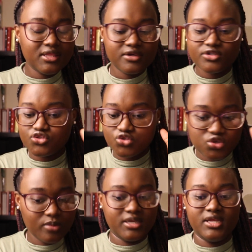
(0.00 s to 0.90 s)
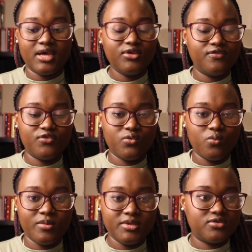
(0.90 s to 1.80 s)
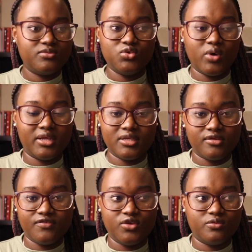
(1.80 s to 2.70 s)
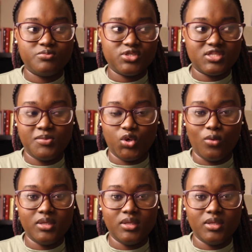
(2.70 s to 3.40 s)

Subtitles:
There's so many. If you want me to do another video, just let me know.